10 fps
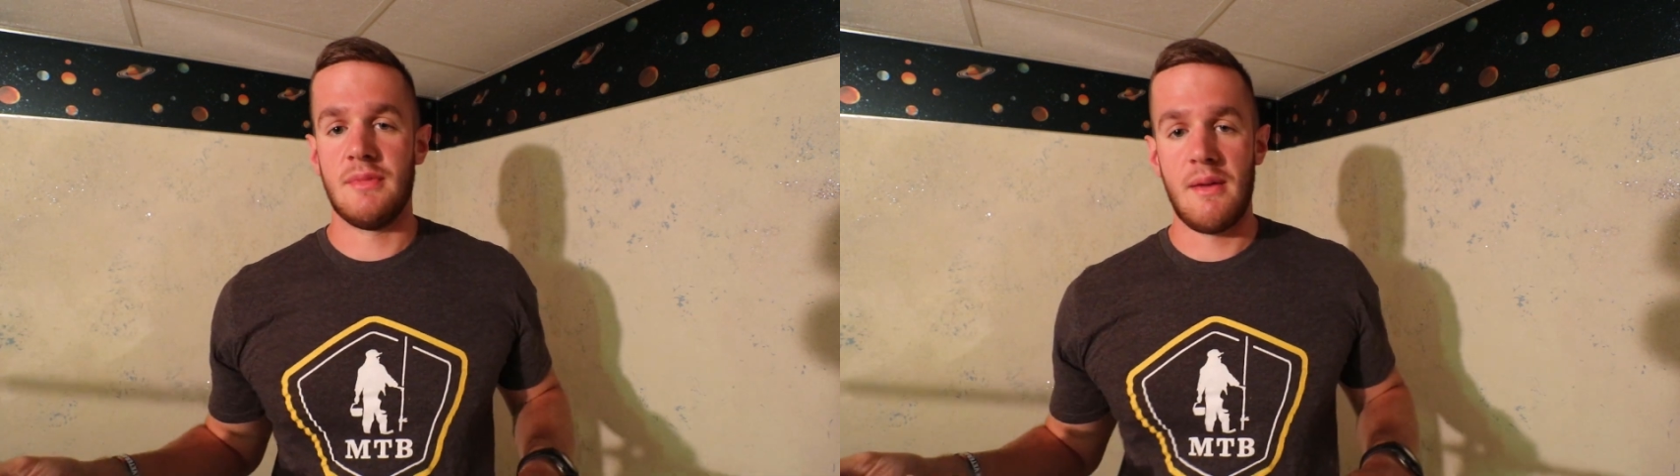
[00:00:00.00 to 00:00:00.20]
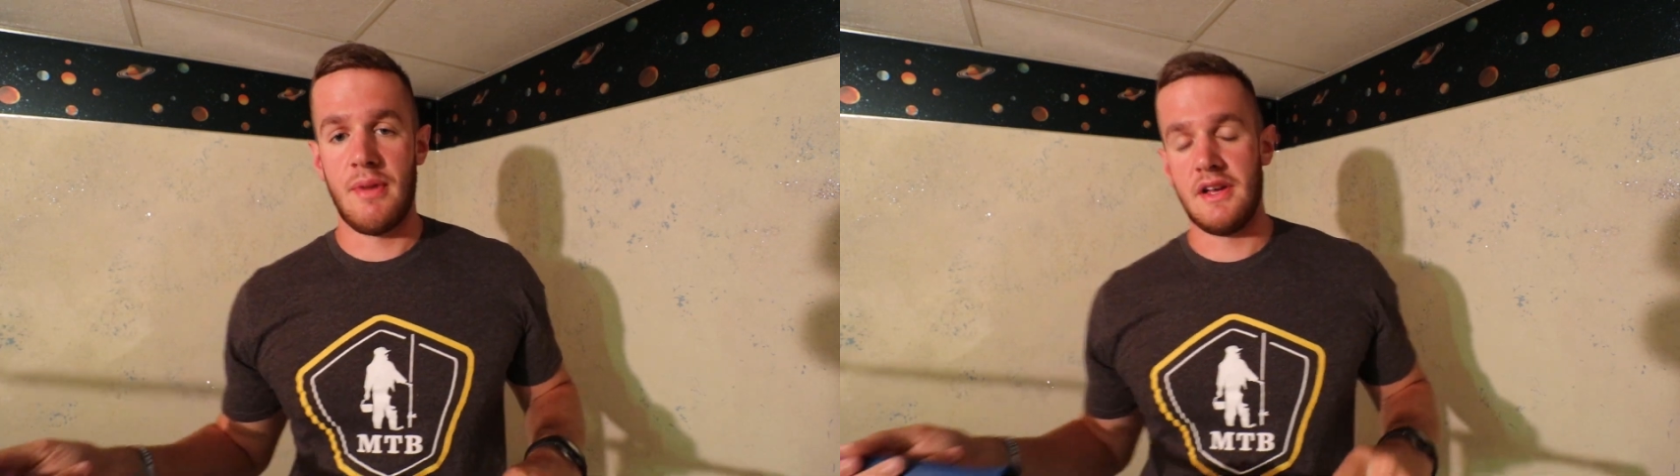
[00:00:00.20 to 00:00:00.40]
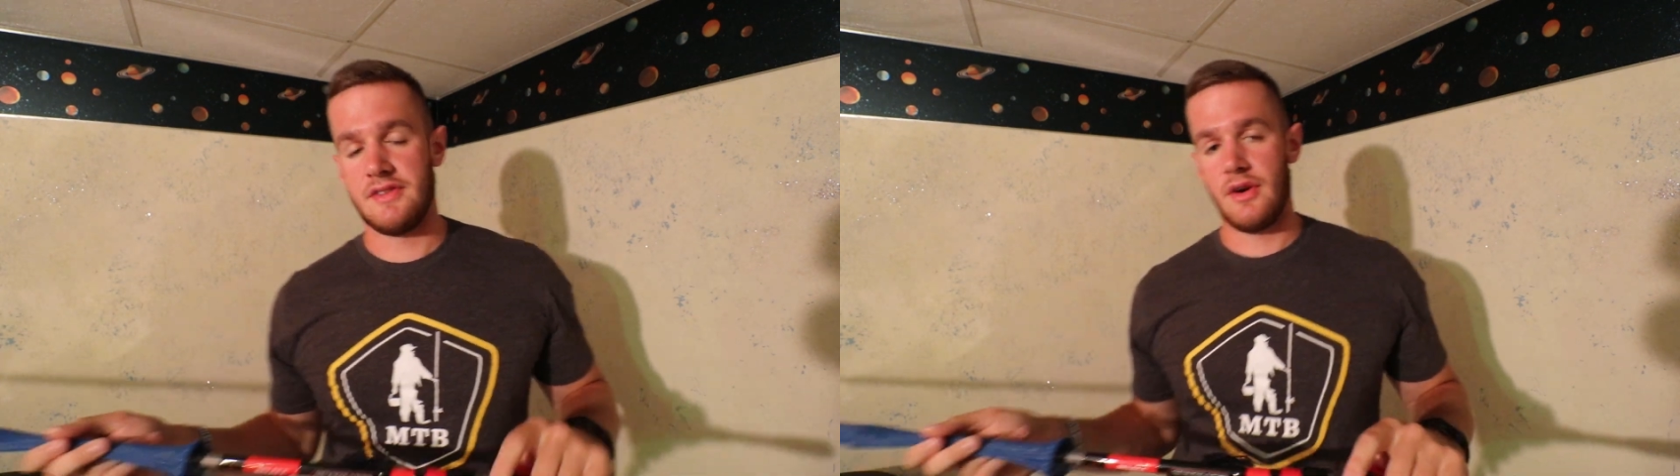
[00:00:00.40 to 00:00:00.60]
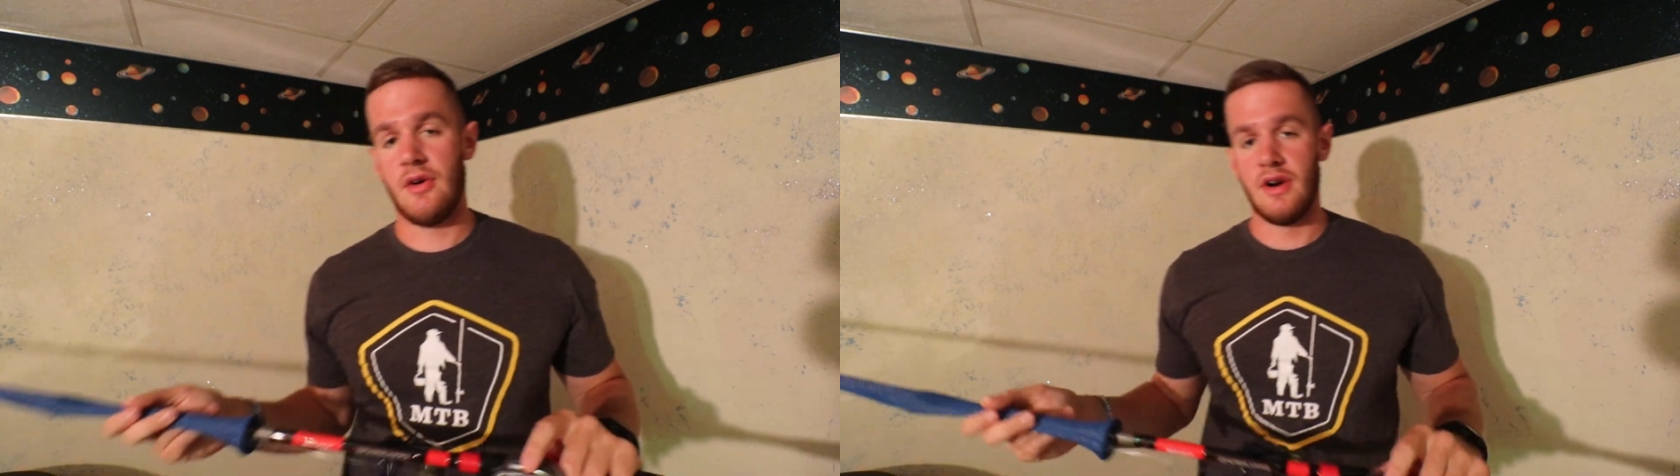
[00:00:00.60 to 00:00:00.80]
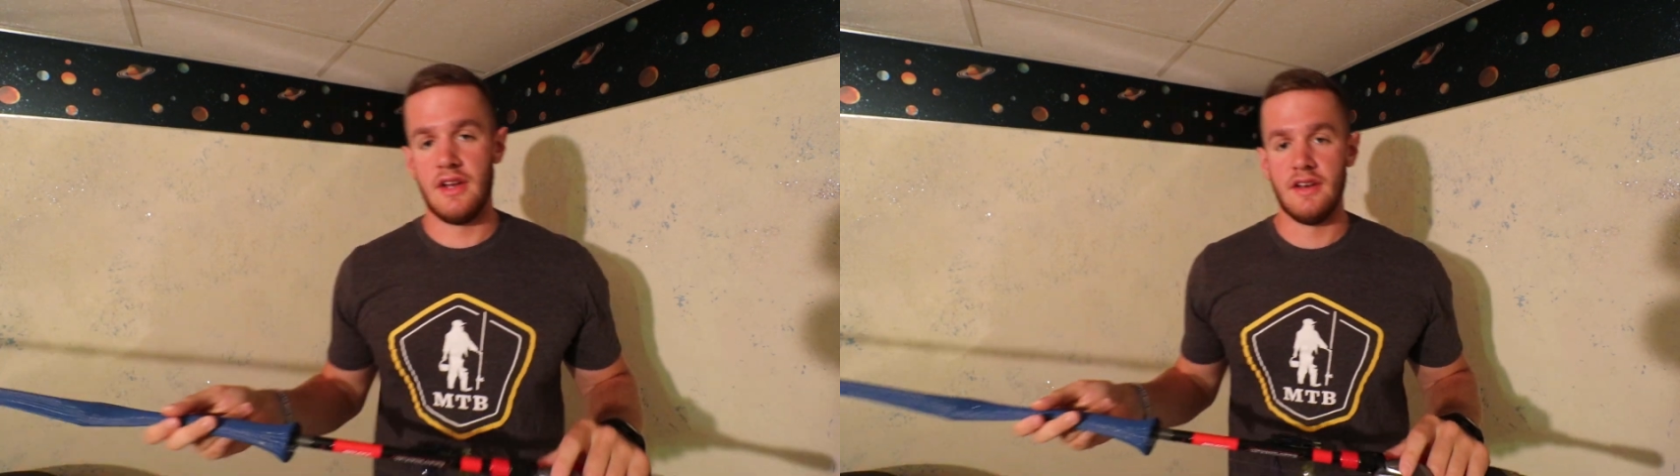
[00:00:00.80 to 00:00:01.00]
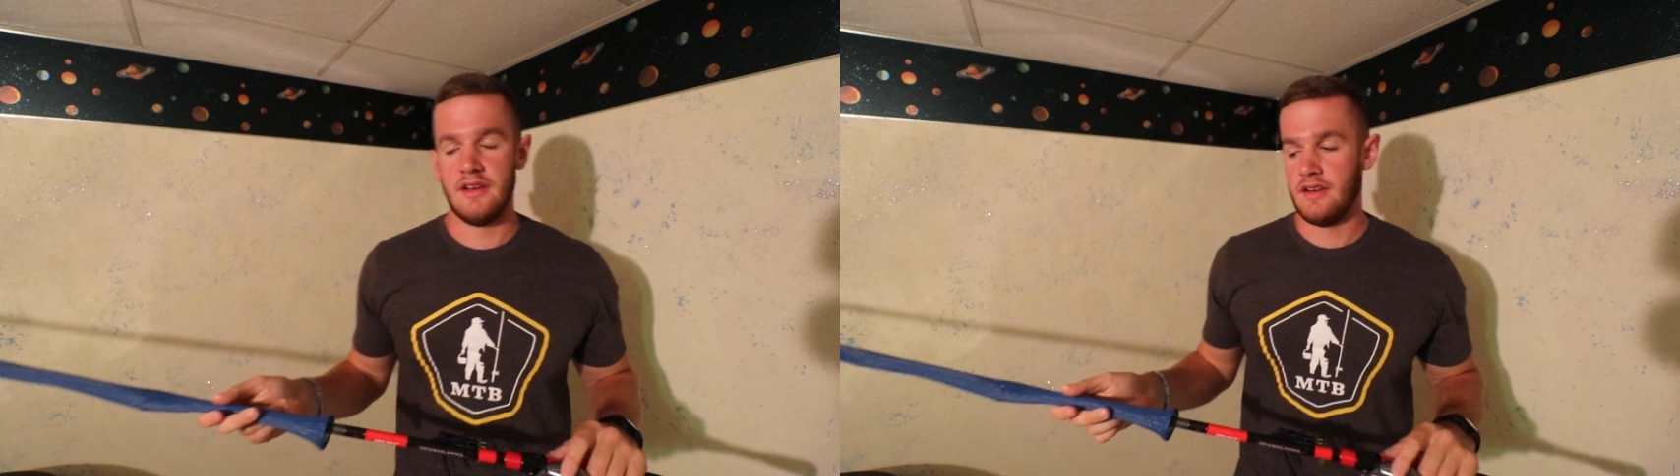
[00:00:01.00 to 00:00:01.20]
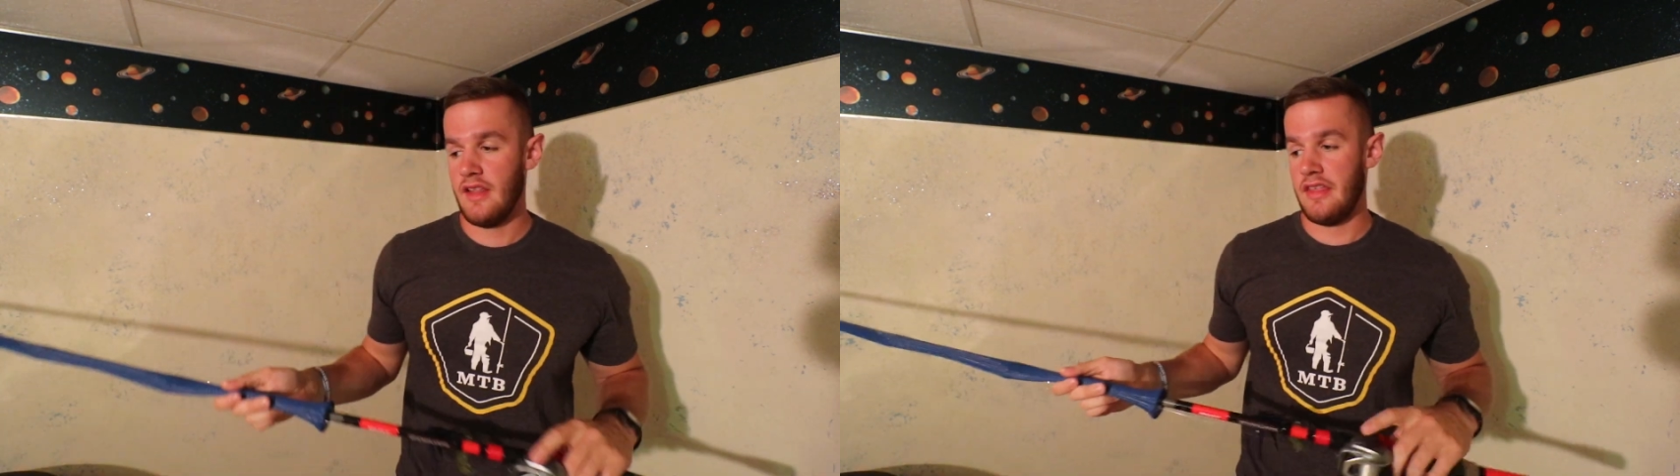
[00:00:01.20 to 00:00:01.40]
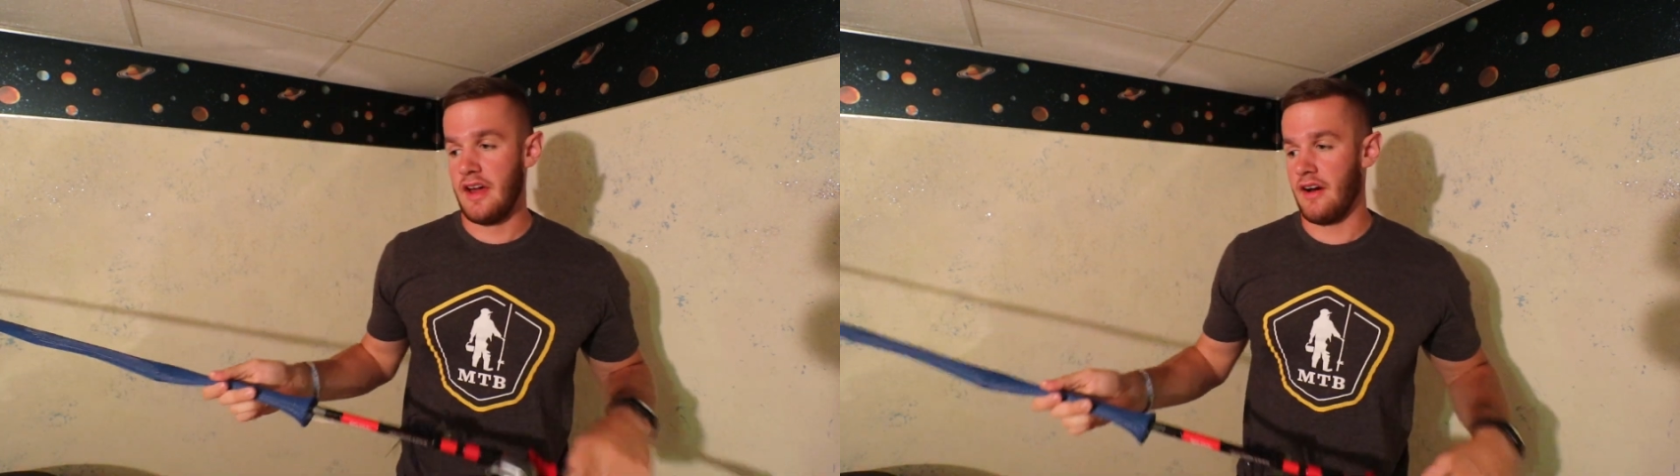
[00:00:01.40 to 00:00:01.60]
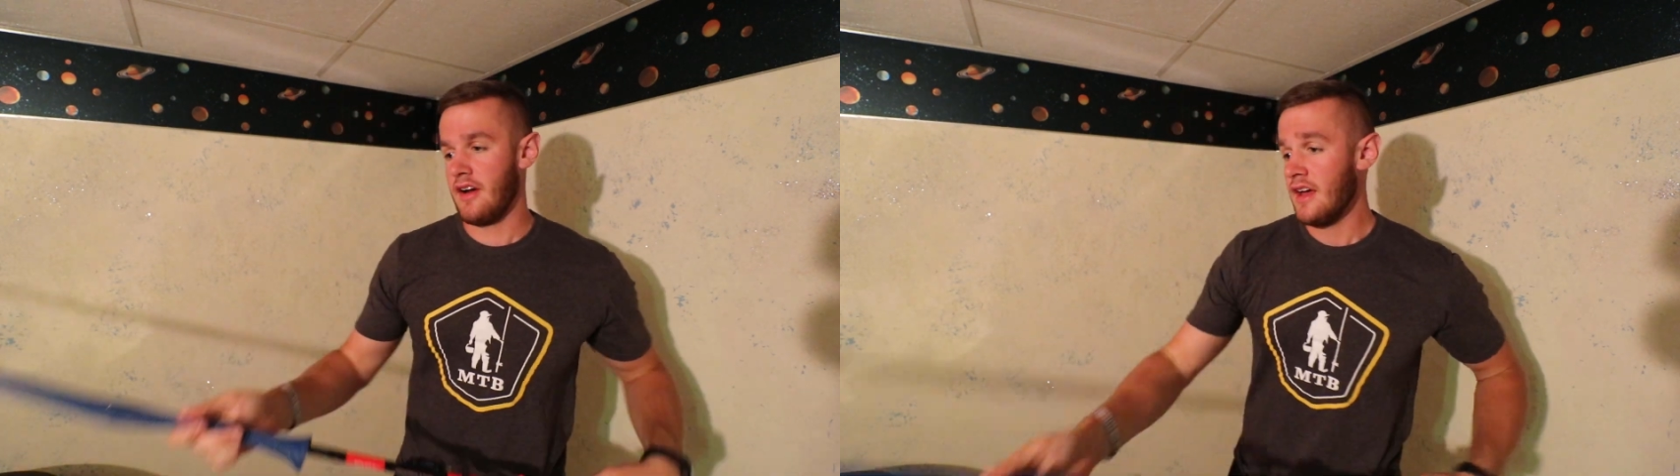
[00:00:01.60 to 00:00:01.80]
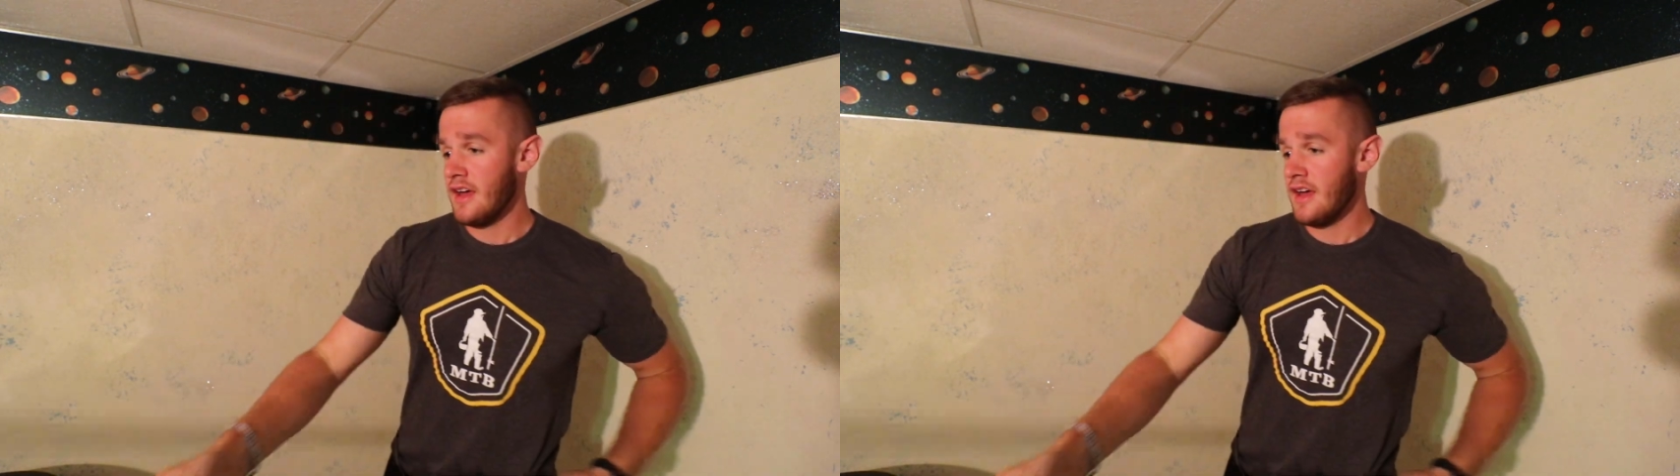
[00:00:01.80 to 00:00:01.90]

my bites on there.